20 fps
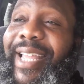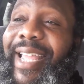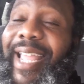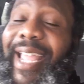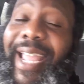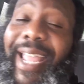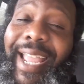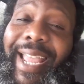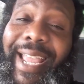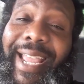
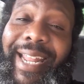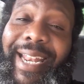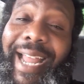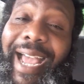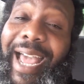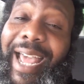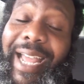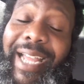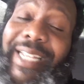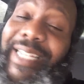And
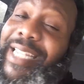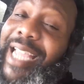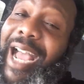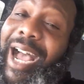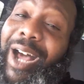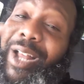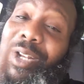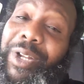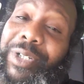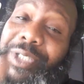
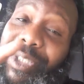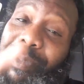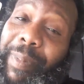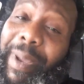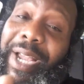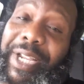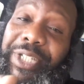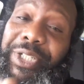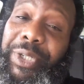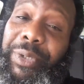y'all are
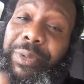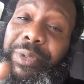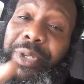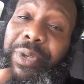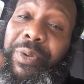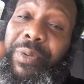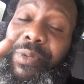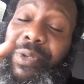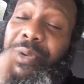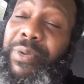special.
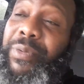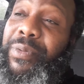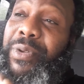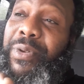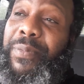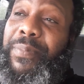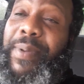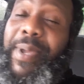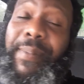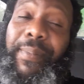
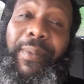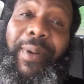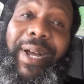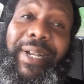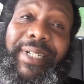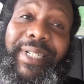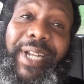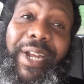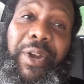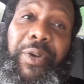You people
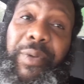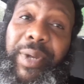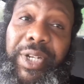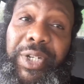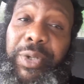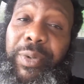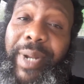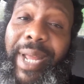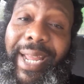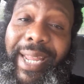out there who can
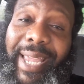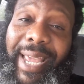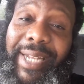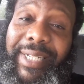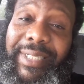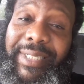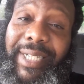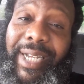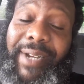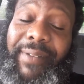do that kind
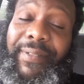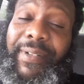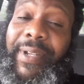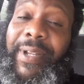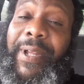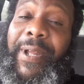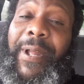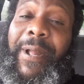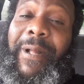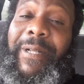of stuff,
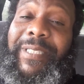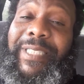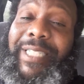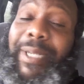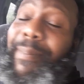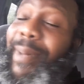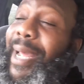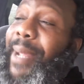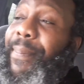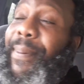
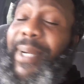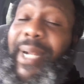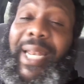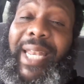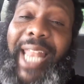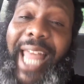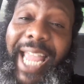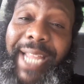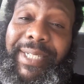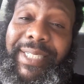Somebody put a
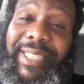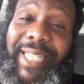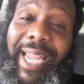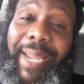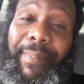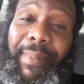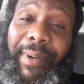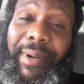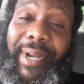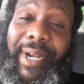
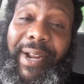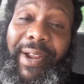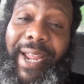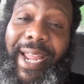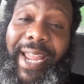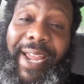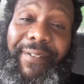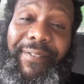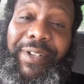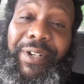lightsaber in her
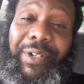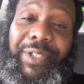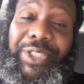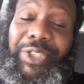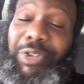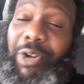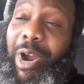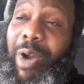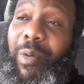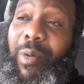hand,
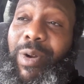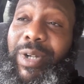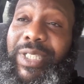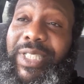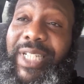Star Wars